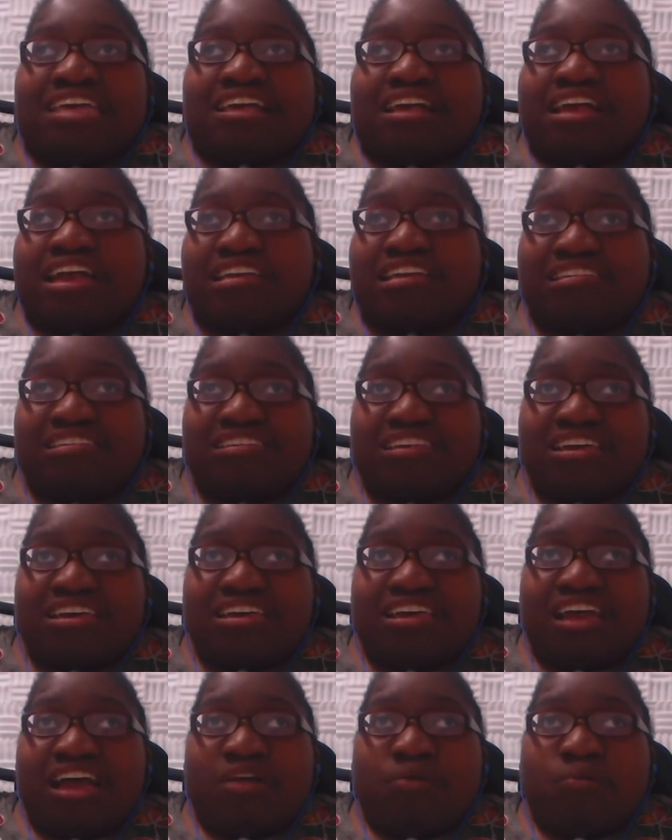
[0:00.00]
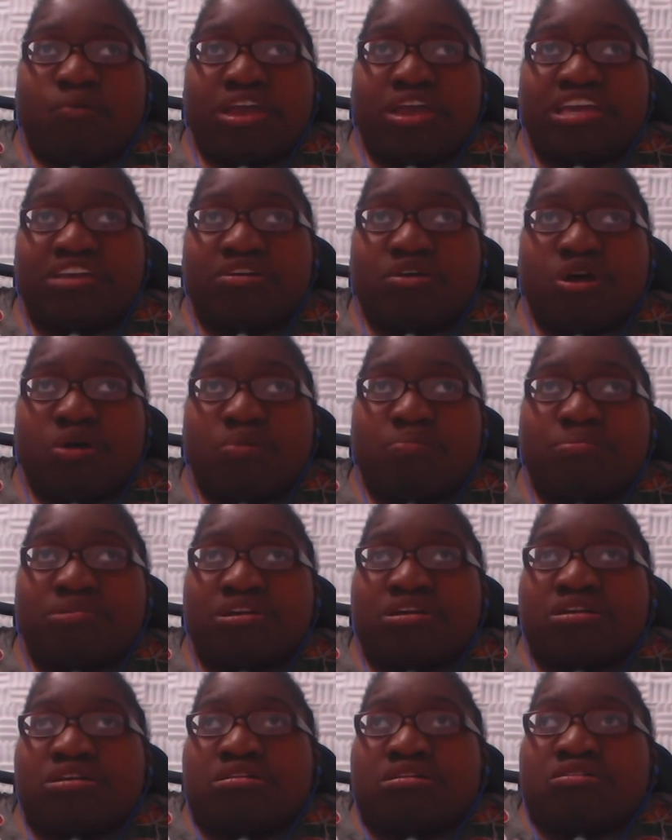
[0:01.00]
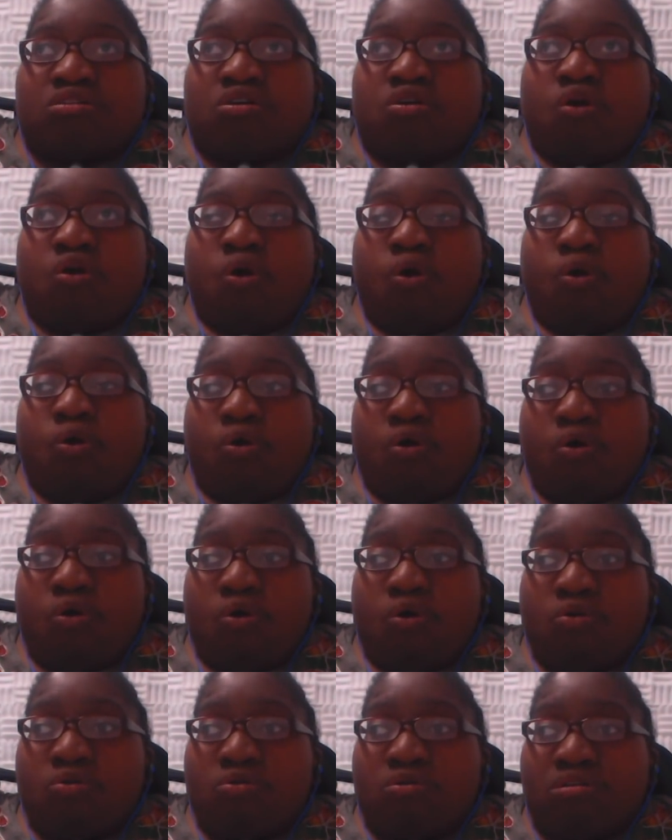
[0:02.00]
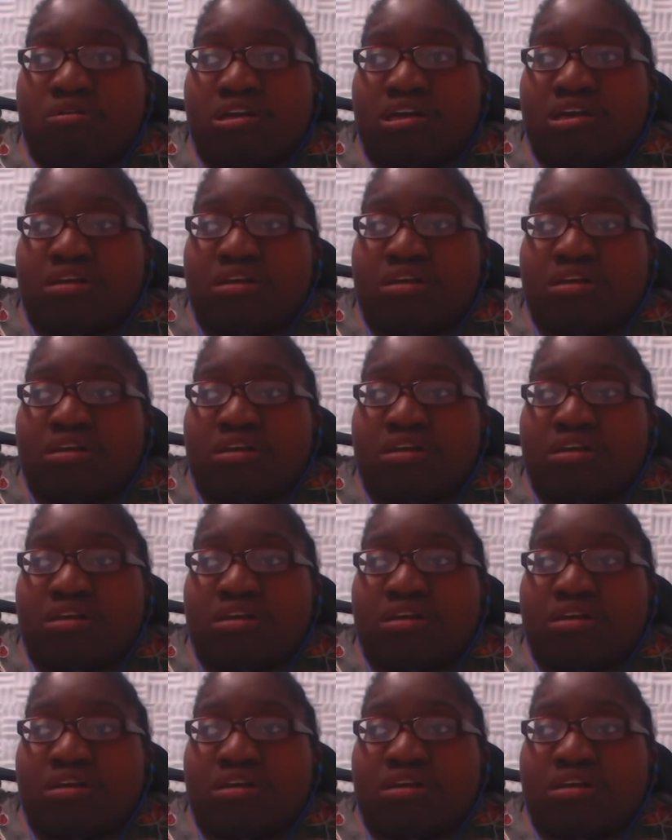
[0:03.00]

Next day, I wake up, call